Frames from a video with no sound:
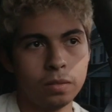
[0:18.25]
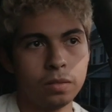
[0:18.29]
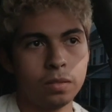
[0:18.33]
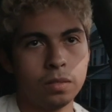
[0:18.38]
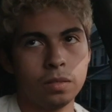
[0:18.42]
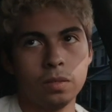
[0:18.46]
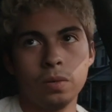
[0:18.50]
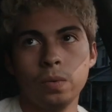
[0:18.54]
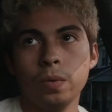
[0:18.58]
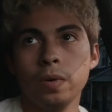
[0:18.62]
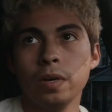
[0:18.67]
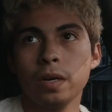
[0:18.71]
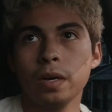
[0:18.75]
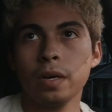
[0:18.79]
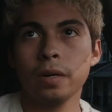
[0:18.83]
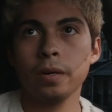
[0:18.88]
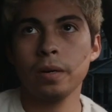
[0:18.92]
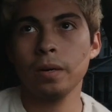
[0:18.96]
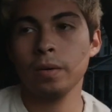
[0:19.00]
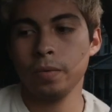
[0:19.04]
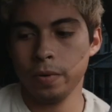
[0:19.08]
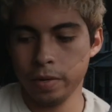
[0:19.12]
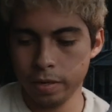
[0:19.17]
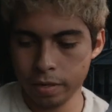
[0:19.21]
the squeak. I don't
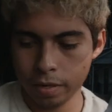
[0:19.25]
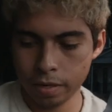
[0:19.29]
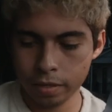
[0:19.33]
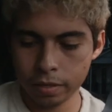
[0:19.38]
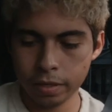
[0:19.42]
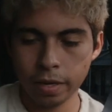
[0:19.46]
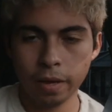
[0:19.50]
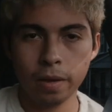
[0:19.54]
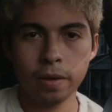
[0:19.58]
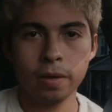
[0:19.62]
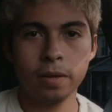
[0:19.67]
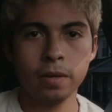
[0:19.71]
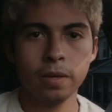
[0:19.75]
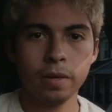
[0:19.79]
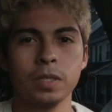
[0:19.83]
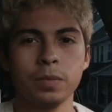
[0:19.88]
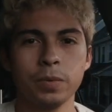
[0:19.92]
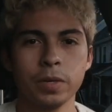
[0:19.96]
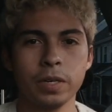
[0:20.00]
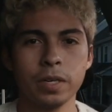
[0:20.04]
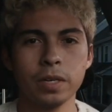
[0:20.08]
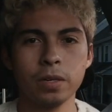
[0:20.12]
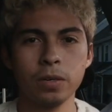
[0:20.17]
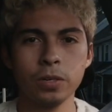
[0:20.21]
know why it does that. So
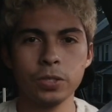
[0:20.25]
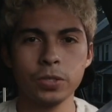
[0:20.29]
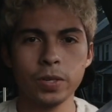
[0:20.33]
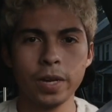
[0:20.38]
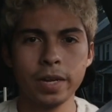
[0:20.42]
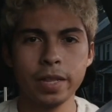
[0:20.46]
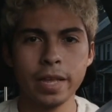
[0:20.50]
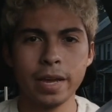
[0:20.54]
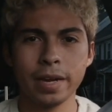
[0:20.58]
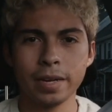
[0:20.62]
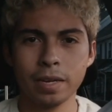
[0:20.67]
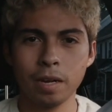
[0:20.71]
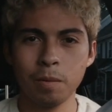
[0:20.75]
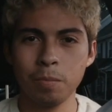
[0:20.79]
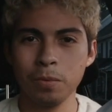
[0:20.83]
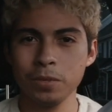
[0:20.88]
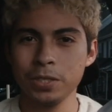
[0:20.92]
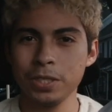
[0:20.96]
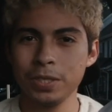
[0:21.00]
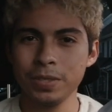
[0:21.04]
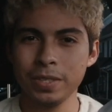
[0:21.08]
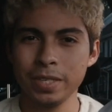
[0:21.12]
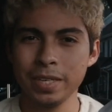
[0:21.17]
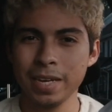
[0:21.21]
we're gonna go try that couple
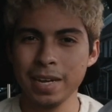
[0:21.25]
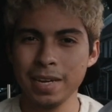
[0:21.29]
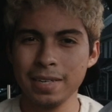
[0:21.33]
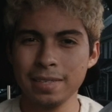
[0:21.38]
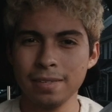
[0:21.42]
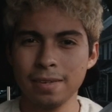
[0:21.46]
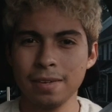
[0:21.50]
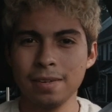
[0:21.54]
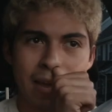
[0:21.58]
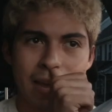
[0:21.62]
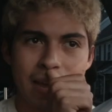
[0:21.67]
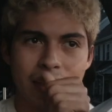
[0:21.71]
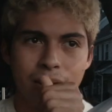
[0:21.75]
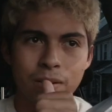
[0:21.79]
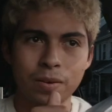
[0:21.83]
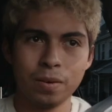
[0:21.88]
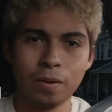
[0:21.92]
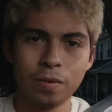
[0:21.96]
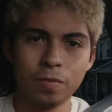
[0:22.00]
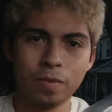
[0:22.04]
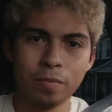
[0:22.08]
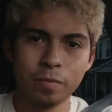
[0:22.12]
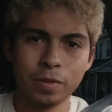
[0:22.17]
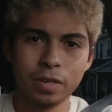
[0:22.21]
shoot again. I don't
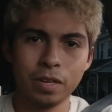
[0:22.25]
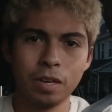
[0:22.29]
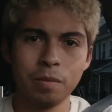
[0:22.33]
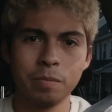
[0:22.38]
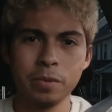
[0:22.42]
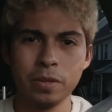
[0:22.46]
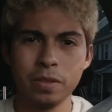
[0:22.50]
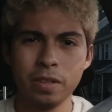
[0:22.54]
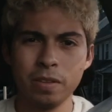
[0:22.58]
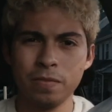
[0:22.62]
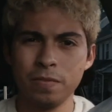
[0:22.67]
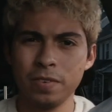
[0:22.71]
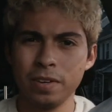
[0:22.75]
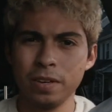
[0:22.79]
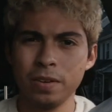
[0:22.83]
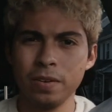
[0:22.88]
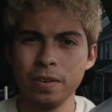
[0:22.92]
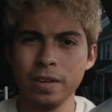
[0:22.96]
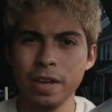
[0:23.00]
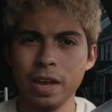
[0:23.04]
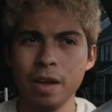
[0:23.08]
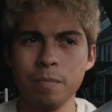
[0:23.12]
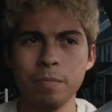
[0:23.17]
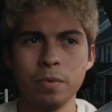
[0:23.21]
know if I'm gonna upload the video
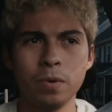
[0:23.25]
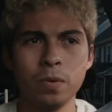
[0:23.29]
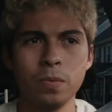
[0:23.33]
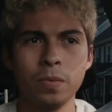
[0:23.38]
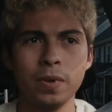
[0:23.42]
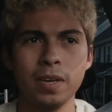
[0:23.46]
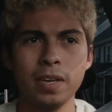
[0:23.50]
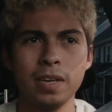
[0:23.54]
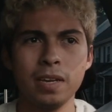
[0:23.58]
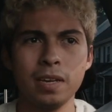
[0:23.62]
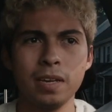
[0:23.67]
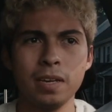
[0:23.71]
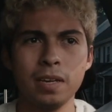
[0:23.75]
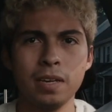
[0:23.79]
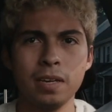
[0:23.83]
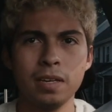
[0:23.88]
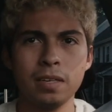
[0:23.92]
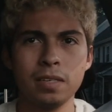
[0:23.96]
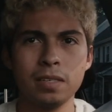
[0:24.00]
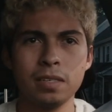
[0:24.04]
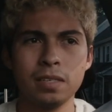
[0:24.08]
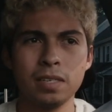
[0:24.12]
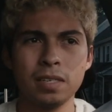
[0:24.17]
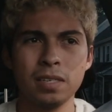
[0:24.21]
yet, but we
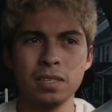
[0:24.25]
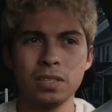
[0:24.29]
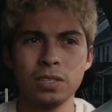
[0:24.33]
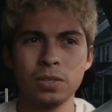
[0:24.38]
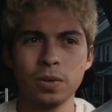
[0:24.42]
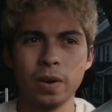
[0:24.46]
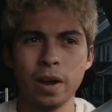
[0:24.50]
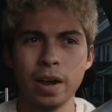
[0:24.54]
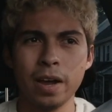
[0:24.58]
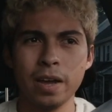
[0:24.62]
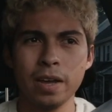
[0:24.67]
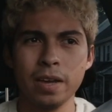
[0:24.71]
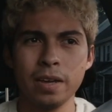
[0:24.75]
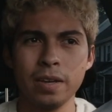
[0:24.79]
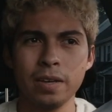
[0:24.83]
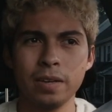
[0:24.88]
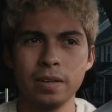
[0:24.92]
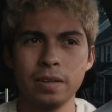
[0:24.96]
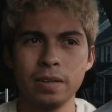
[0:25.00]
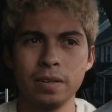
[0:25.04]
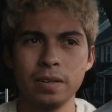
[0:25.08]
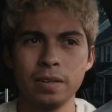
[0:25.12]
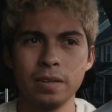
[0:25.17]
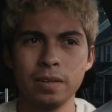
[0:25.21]
did try it
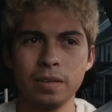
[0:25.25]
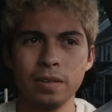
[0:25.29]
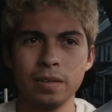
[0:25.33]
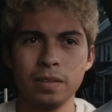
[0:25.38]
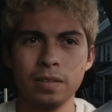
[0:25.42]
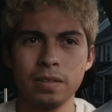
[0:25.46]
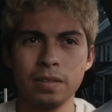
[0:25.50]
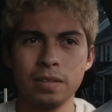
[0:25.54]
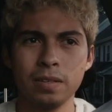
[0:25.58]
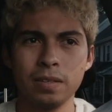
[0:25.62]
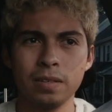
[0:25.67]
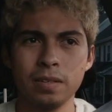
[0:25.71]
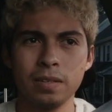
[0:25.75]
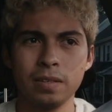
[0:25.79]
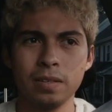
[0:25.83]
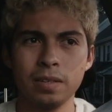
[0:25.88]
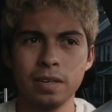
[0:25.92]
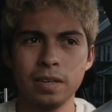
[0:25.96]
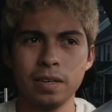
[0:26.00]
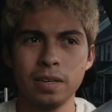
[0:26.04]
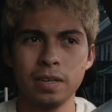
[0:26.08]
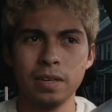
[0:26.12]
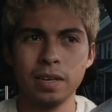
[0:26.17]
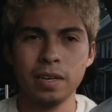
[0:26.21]

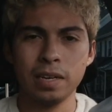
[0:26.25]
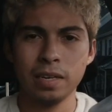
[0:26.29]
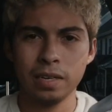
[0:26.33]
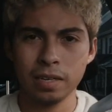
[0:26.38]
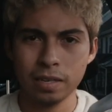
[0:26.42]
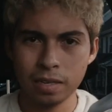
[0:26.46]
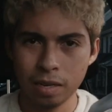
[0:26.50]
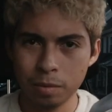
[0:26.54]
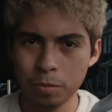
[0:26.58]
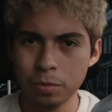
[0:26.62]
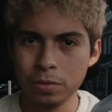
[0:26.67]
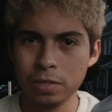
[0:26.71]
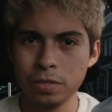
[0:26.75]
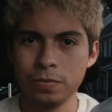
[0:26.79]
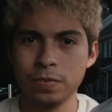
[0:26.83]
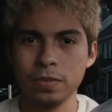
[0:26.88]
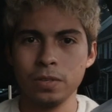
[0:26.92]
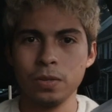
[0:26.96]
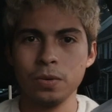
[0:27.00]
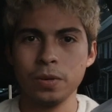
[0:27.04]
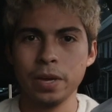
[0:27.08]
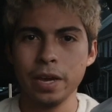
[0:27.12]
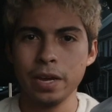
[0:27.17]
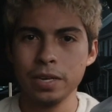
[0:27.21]
at a couple
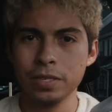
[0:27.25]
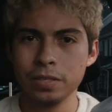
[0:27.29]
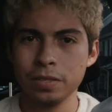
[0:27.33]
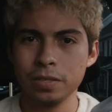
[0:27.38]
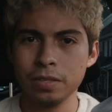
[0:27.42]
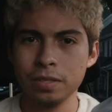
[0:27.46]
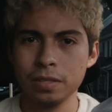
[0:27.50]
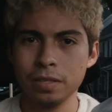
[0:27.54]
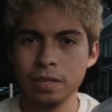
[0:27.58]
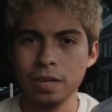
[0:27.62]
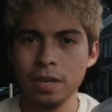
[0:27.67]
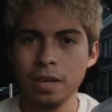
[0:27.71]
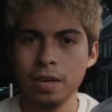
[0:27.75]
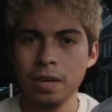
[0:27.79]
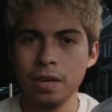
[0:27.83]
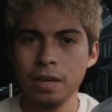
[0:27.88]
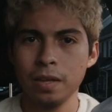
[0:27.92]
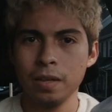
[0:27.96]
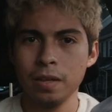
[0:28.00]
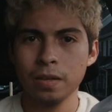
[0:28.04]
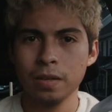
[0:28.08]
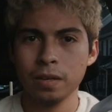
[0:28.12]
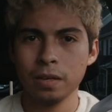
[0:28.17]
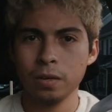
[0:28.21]
different locations
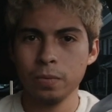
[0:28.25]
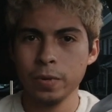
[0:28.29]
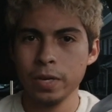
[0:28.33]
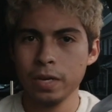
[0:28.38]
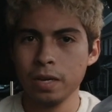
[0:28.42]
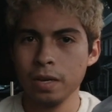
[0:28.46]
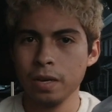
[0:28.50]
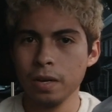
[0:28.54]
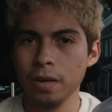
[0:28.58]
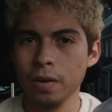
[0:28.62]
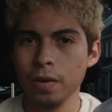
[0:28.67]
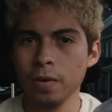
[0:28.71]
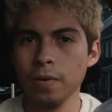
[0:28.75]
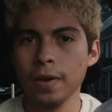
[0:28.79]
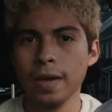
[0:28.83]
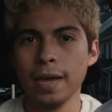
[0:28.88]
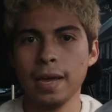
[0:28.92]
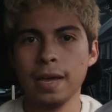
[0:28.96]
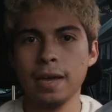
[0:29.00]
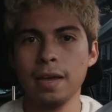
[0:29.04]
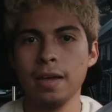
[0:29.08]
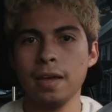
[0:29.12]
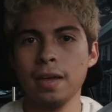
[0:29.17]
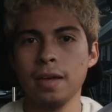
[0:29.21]
like a week ago,
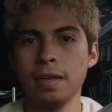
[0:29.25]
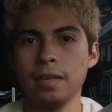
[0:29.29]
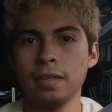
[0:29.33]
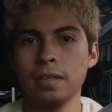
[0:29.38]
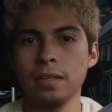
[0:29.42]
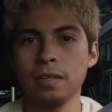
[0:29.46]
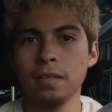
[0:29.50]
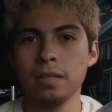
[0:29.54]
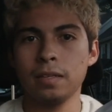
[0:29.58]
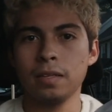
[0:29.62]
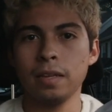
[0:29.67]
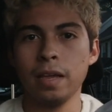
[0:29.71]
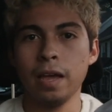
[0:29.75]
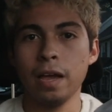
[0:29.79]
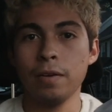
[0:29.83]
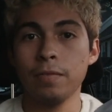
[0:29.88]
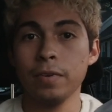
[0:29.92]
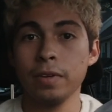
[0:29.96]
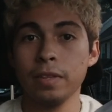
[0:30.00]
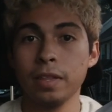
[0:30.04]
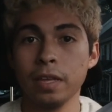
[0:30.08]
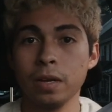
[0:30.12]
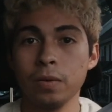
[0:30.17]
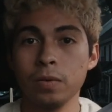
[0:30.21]
and
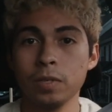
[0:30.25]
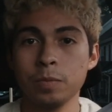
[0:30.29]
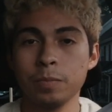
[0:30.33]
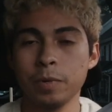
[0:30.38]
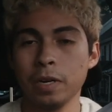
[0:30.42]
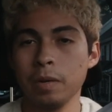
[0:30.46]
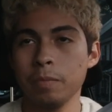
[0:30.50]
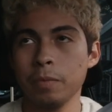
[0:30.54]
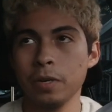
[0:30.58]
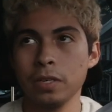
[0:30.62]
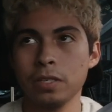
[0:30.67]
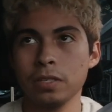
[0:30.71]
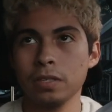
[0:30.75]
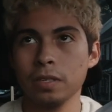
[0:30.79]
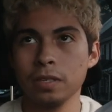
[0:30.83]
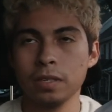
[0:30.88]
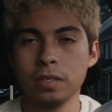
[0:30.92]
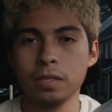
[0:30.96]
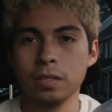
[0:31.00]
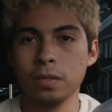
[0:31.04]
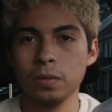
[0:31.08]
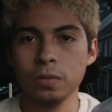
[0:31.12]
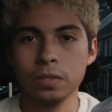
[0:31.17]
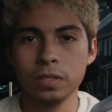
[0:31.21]
everything was pretty much like
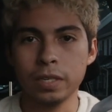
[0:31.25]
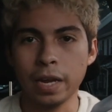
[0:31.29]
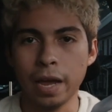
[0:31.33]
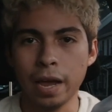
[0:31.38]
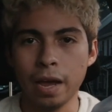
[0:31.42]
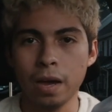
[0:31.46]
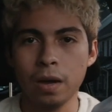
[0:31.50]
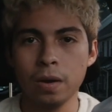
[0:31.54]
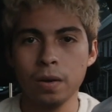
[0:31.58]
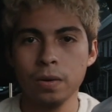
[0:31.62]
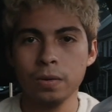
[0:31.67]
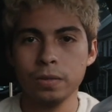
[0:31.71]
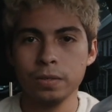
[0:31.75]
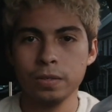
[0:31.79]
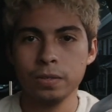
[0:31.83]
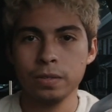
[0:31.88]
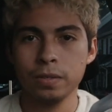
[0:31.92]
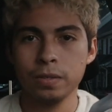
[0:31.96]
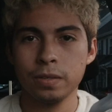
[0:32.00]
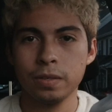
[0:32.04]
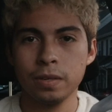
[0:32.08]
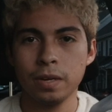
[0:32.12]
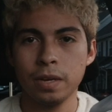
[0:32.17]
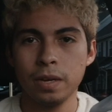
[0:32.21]
closed down
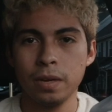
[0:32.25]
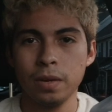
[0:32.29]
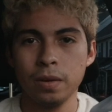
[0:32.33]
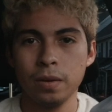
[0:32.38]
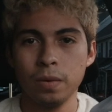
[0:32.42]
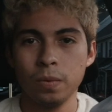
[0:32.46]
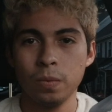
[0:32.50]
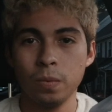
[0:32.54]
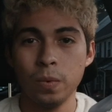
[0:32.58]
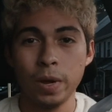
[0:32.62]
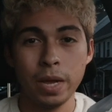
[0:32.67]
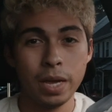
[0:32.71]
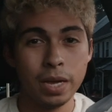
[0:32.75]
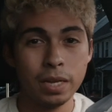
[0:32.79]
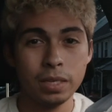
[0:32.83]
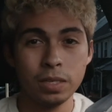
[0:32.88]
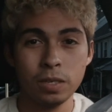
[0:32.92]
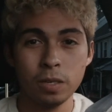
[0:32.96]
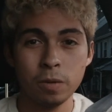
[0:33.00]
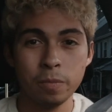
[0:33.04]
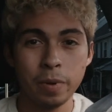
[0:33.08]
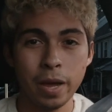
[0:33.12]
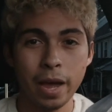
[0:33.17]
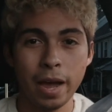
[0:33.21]
or way
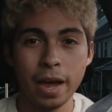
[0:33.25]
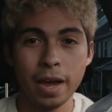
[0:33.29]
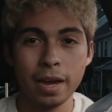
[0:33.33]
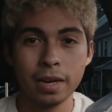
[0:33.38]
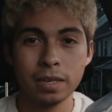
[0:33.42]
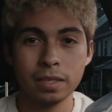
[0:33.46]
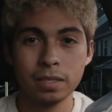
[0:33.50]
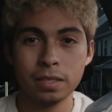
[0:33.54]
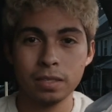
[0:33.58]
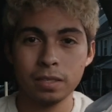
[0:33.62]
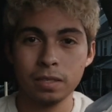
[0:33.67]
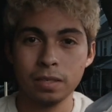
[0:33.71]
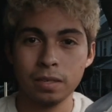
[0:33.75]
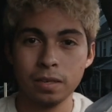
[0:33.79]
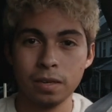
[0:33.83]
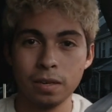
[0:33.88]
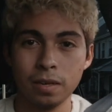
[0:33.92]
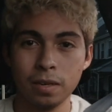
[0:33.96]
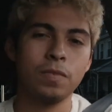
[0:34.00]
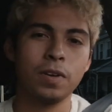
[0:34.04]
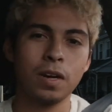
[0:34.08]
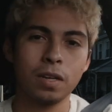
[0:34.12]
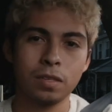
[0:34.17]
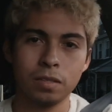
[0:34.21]
too packed.
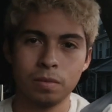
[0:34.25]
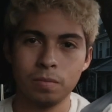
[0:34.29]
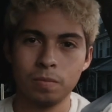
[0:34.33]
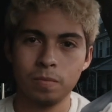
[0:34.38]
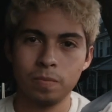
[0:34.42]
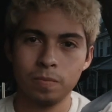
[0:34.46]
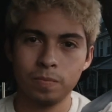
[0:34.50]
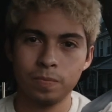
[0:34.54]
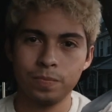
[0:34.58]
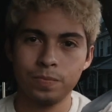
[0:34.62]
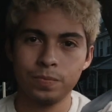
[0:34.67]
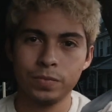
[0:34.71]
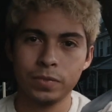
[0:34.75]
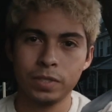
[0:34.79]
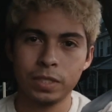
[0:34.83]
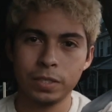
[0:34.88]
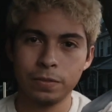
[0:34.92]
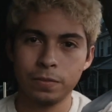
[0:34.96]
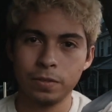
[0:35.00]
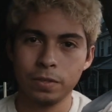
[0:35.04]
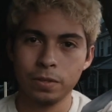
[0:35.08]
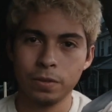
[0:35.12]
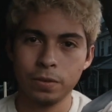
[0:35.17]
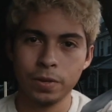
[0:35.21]
We've got some
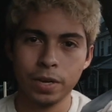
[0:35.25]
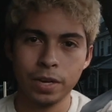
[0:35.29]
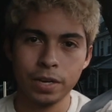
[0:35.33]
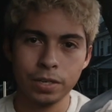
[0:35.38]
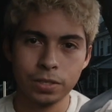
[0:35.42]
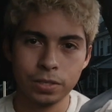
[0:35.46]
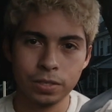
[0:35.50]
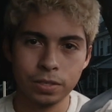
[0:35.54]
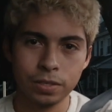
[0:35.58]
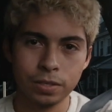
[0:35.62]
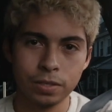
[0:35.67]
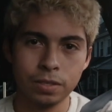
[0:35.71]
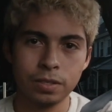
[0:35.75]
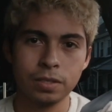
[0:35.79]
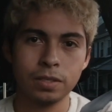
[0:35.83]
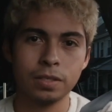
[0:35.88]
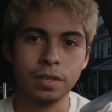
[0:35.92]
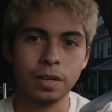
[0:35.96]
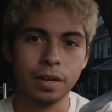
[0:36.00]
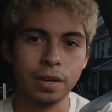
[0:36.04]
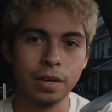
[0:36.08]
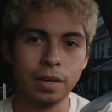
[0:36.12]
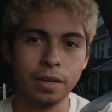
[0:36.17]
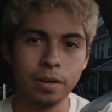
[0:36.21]
different locations this
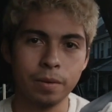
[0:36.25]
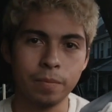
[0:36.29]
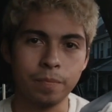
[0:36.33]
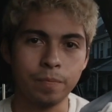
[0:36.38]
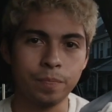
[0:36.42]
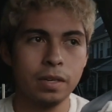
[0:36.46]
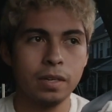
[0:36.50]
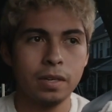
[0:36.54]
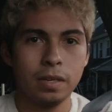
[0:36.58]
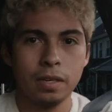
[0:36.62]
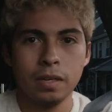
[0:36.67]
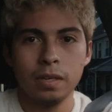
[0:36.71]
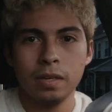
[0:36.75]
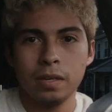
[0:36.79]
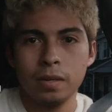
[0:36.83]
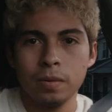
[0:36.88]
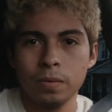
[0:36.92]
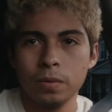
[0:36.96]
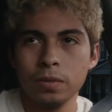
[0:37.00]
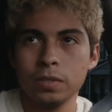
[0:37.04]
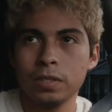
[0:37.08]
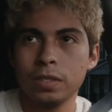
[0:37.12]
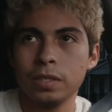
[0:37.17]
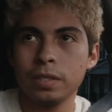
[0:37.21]
time.
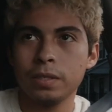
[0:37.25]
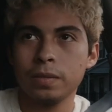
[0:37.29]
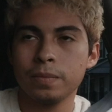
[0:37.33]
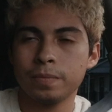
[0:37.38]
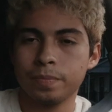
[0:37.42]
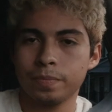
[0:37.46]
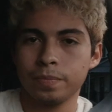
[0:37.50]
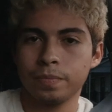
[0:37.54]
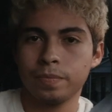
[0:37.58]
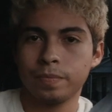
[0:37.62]
We'll see. I